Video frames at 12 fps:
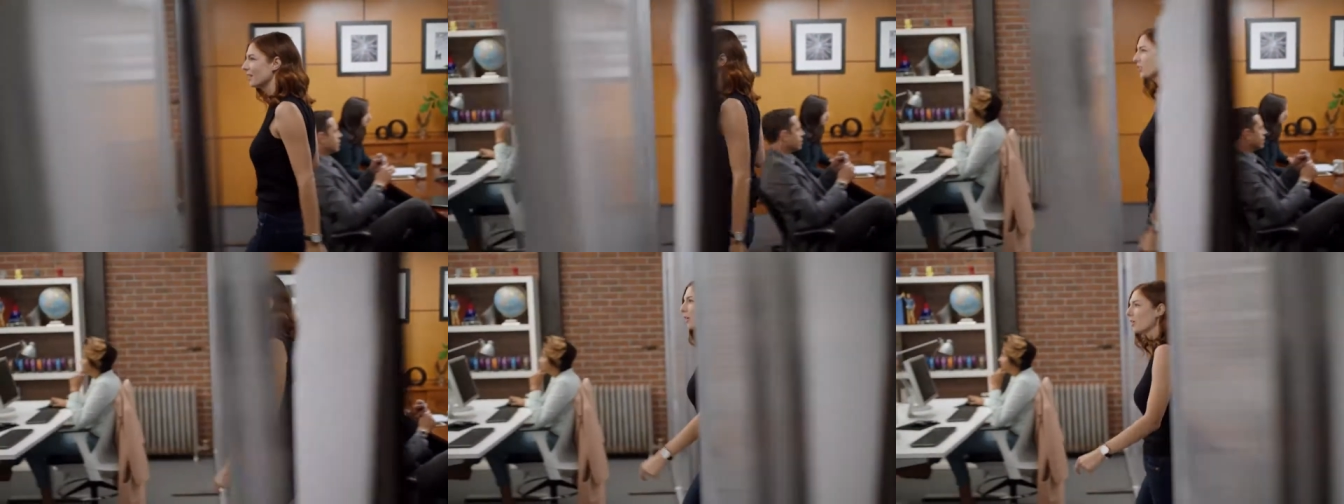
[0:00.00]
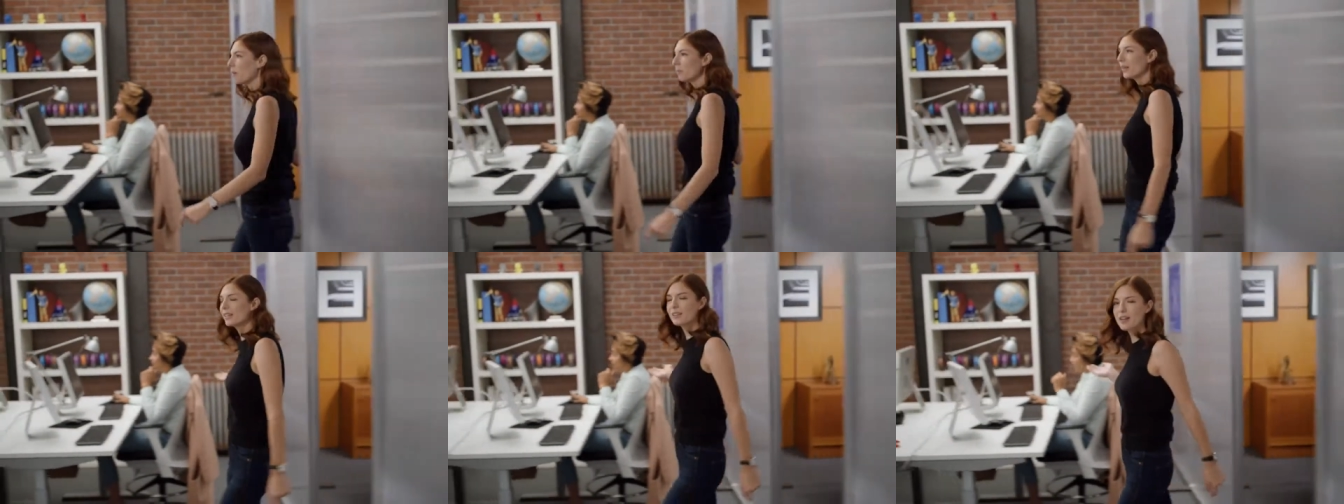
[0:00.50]
A startup
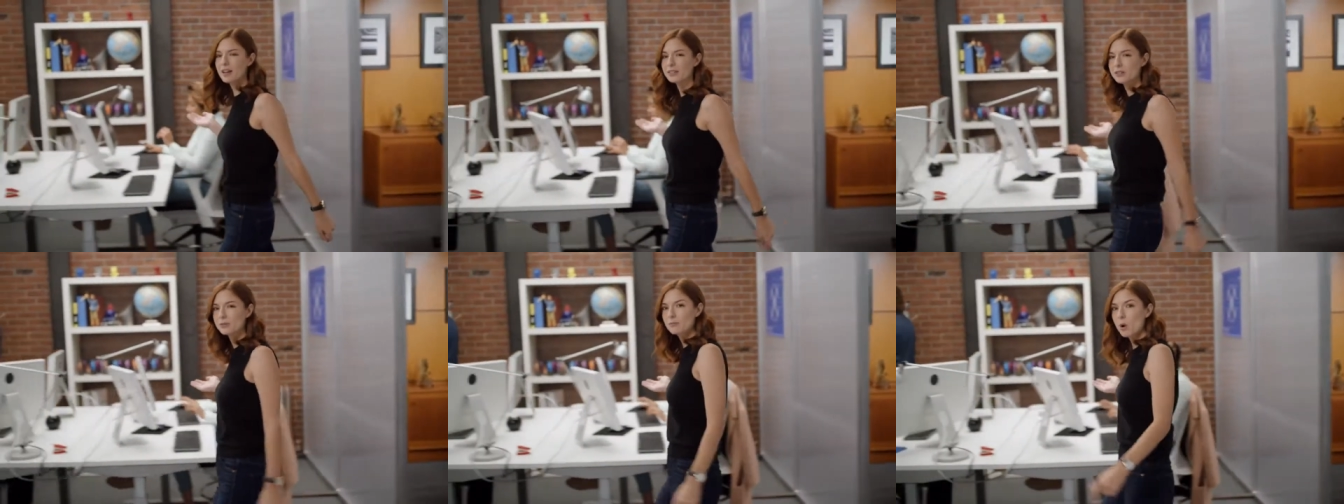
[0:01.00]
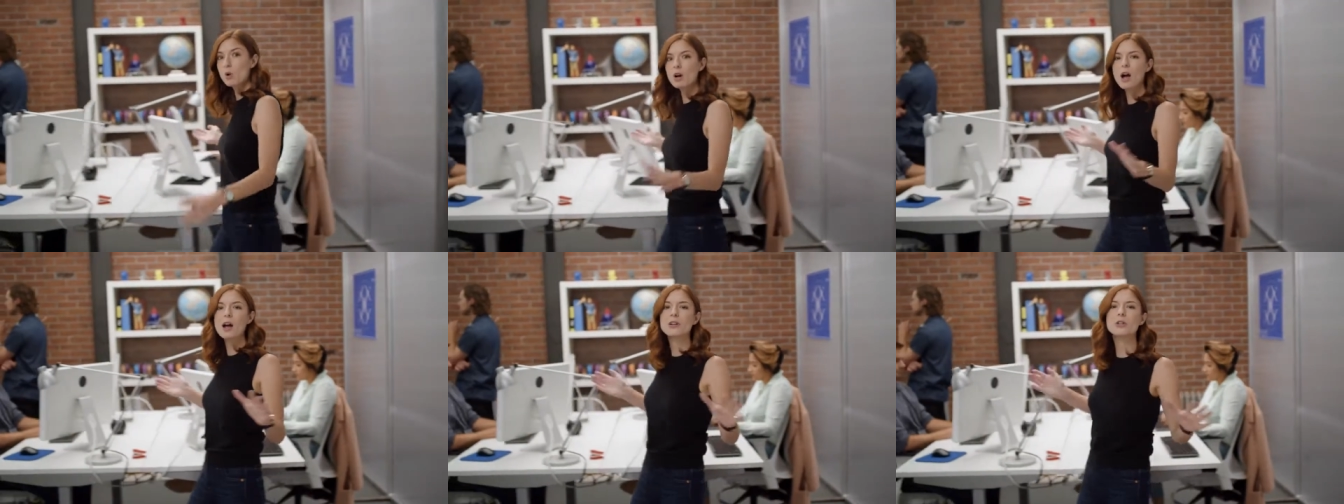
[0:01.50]
ready to launch? Or a
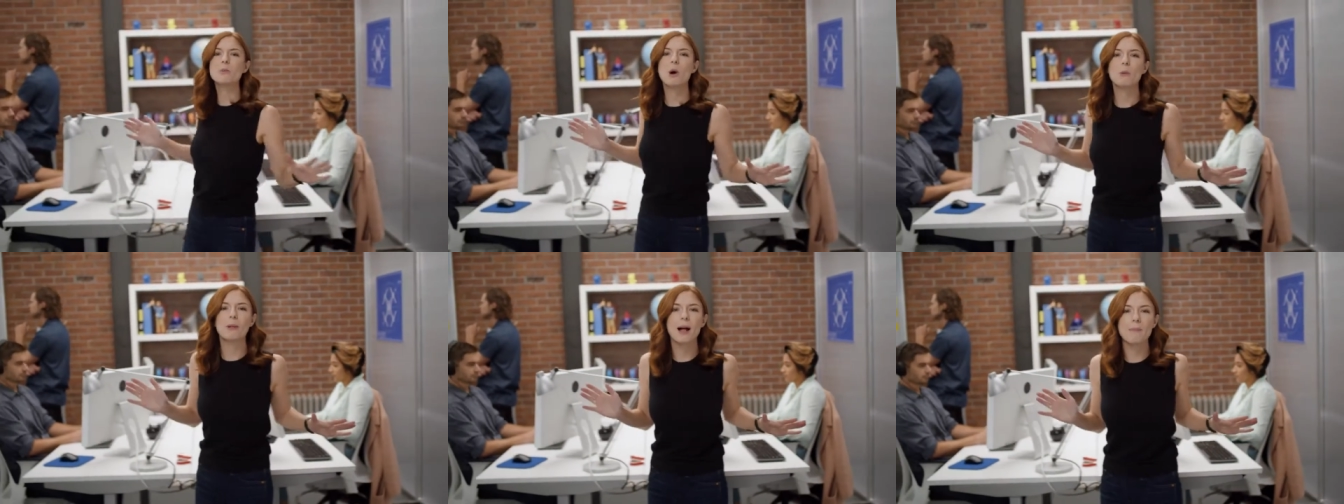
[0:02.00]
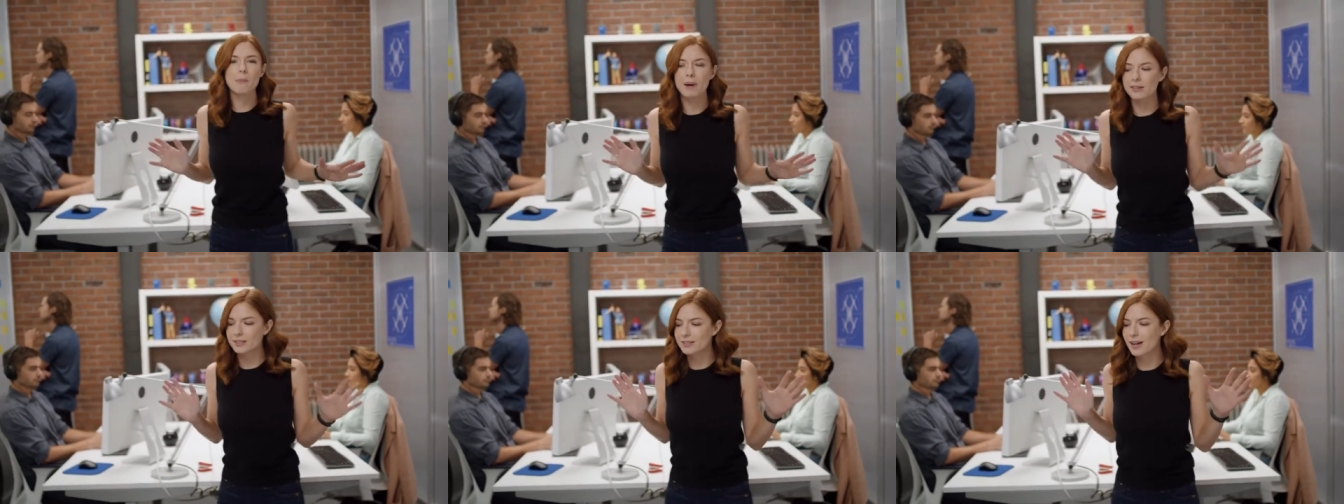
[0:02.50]
hot new mobile app
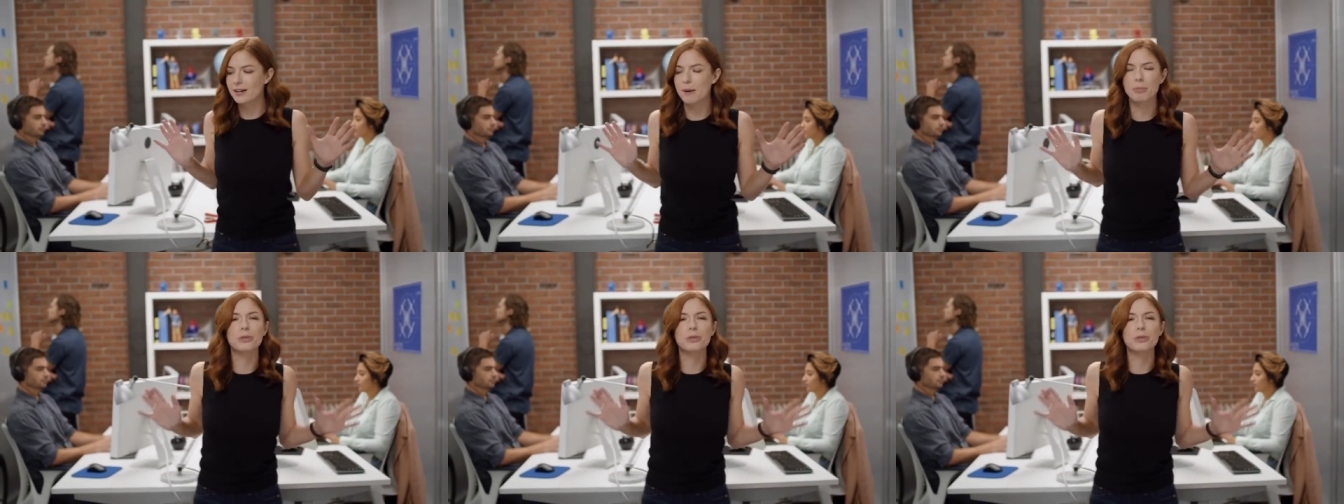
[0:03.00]
about to sign up